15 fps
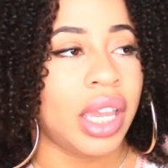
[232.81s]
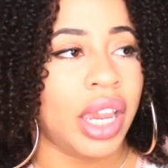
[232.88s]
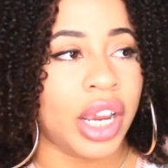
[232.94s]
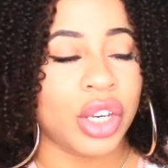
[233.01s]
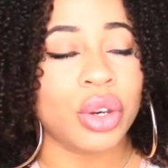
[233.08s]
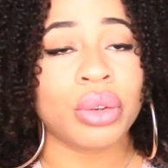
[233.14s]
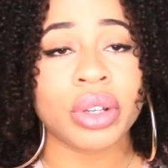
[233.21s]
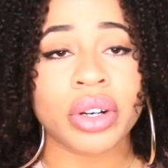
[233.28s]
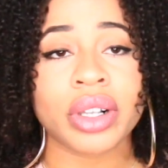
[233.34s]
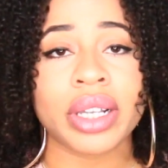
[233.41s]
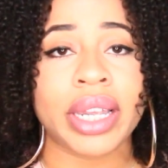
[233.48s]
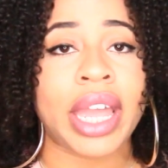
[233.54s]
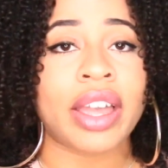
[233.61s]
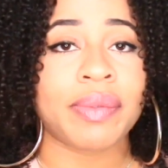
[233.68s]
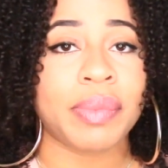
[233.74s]
And you
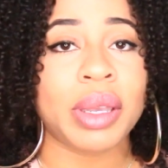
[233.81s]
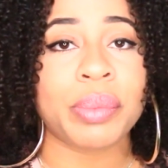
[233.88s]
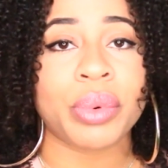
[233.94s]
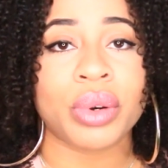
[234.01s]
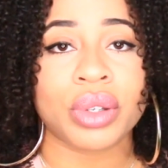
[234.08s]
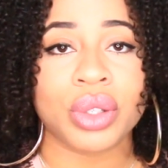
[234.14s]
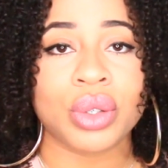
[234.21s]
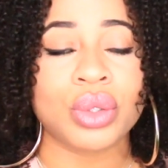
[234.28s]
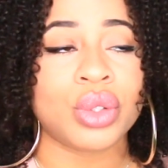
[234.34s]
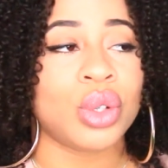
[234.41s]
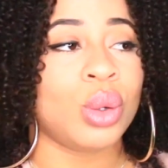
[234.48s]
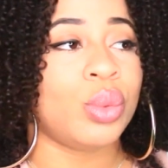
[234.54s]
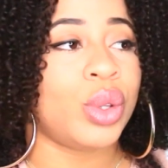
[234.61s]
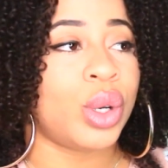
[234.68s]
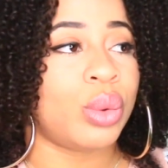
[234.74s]
literally have people on
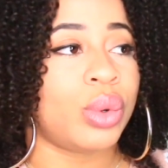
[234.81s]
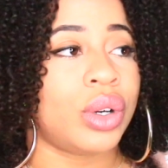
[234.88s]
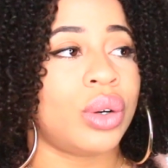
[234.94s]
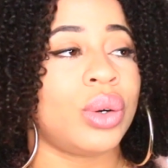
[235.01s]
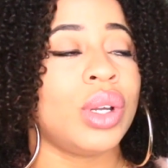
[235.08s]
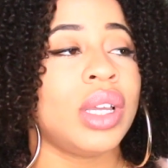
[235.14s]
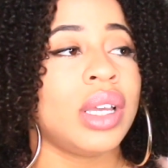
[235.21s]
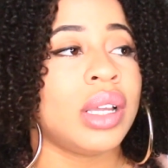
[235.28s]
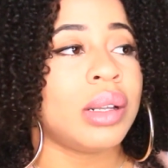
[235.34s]
YouTube that will